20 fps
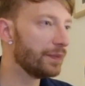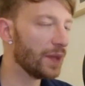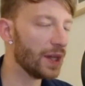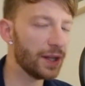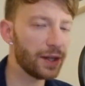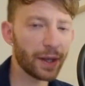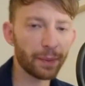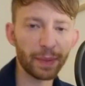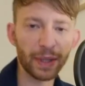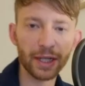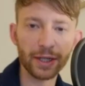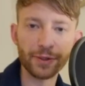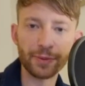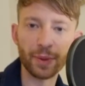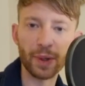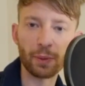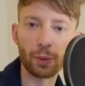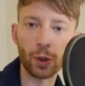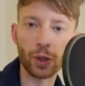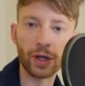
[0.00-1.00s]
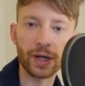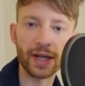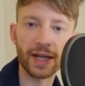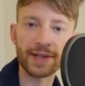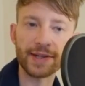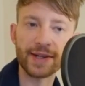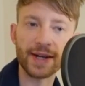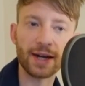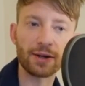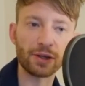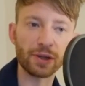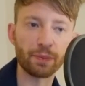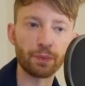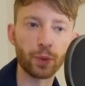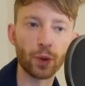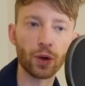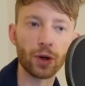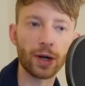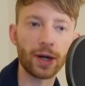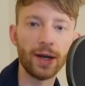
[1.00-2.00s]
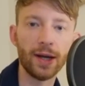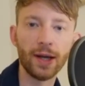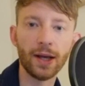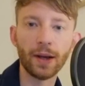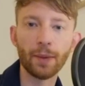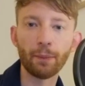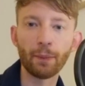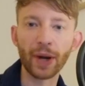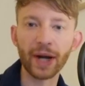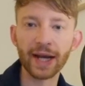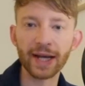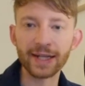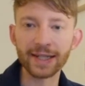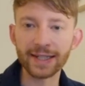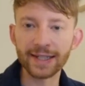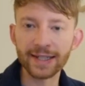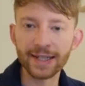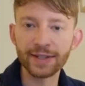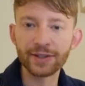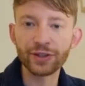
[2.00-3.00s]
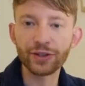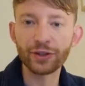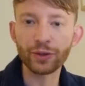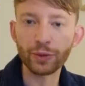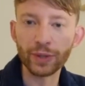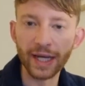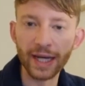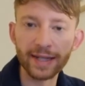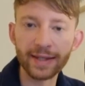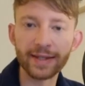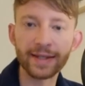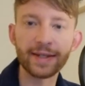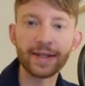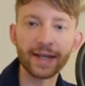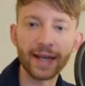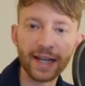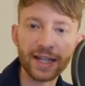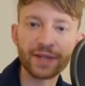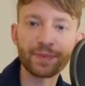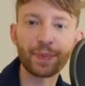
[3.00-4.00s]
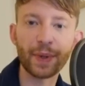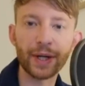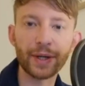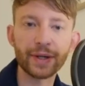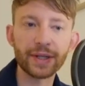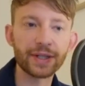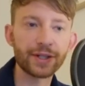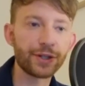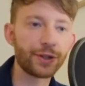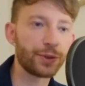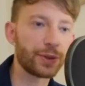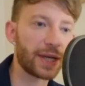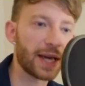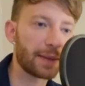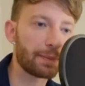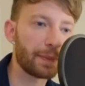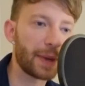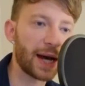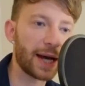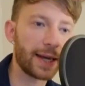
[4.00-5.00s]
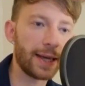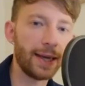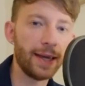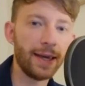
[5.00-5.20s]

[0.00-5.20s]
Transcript: Not because we were necessarily poor, but I needed to get the experience, to get my...